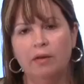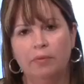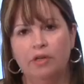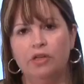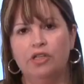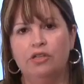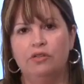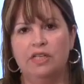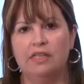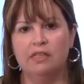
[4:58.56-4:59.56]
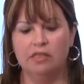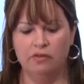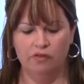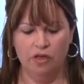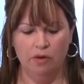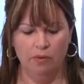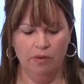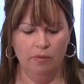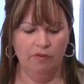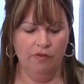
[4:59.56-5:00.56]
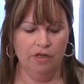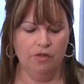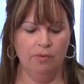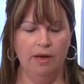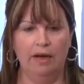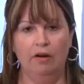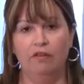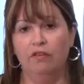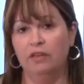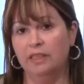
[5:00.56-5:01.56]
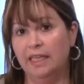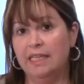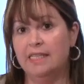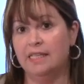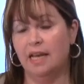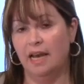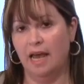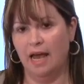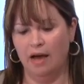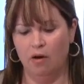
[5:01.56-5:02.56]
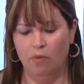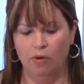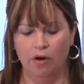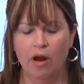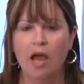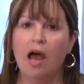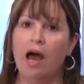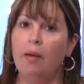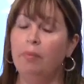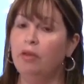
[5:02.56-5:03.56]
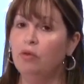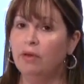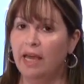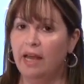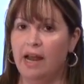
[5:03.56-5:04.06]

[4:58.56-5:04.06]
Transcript: to put your two discs of dough in the refrigerator for at least an hour, um, but you can